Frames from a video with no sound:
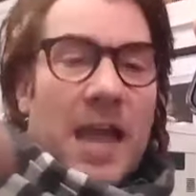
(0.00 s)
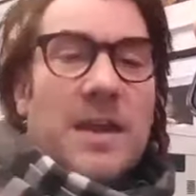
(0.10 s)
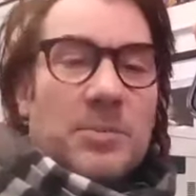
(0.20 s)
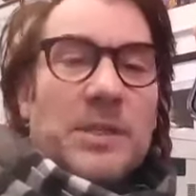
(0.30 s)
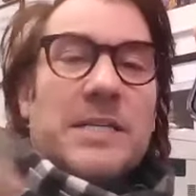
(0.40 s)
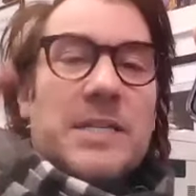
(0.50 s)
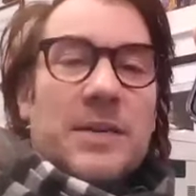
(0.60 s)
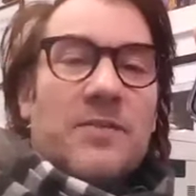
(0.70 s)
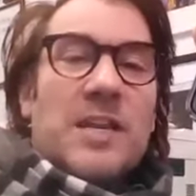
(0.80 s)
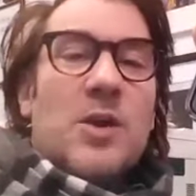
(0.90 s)
Fan
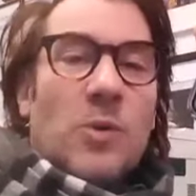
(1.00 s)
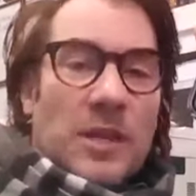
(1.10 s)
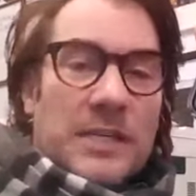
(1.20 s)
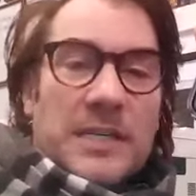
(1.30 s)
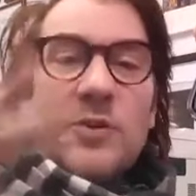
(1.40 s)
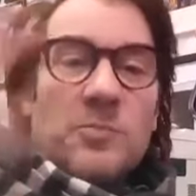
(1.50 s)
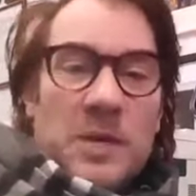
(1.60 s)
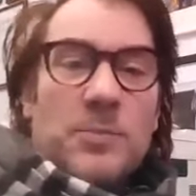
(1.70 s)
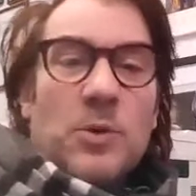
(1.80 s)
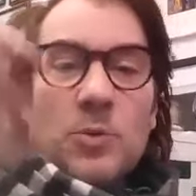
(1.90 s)
pleasing video where the different
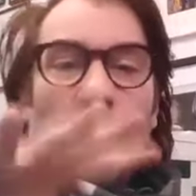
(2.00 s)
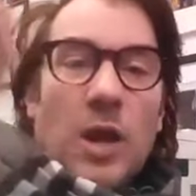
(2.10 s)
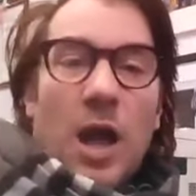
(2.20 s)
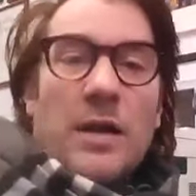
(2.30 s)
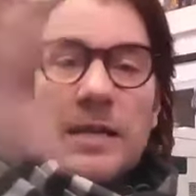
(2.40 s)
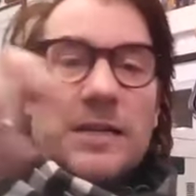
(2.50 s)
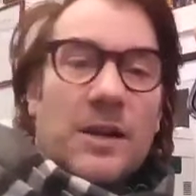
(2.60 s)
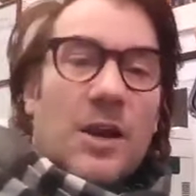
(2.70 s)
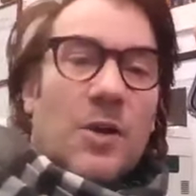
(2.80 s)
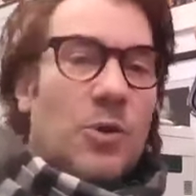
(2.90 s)
people were on
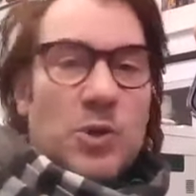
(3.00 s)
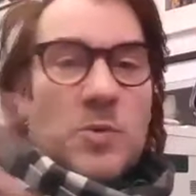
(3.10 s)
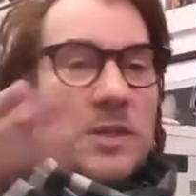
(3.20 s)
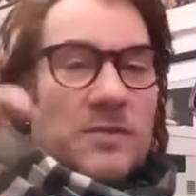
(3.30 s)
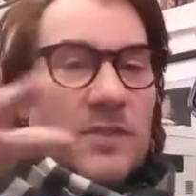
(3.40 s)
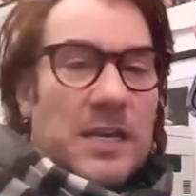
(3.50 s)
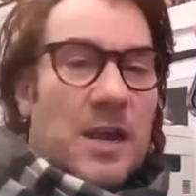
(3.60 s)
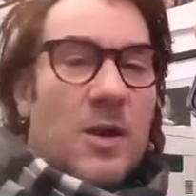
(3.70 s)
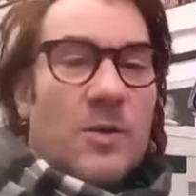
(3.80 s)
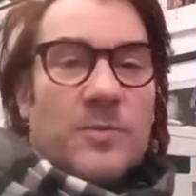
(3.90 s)
it. Were you in the
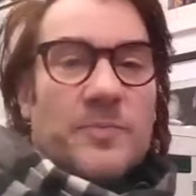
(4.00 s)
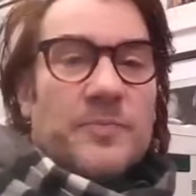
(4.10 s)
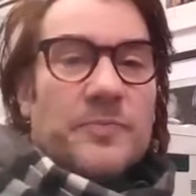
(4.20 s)
video?